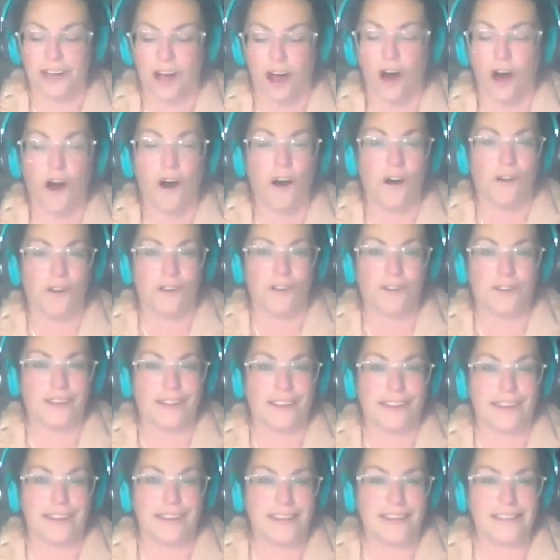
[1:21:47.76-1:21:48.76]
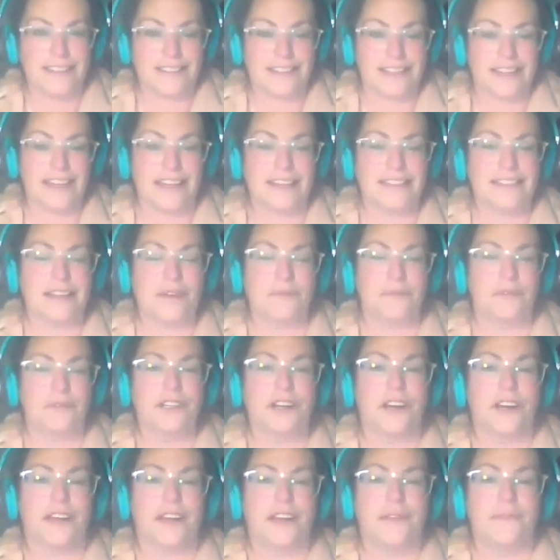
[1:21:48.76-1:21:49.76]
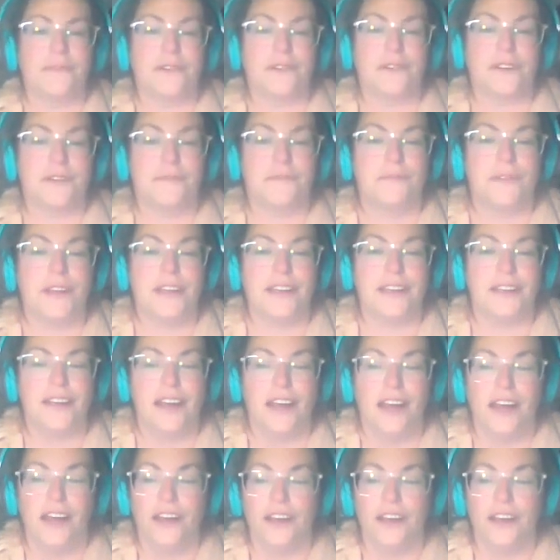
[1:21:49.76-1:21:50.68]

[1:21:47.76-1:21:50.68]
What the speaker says: All these things that we're talking about could be,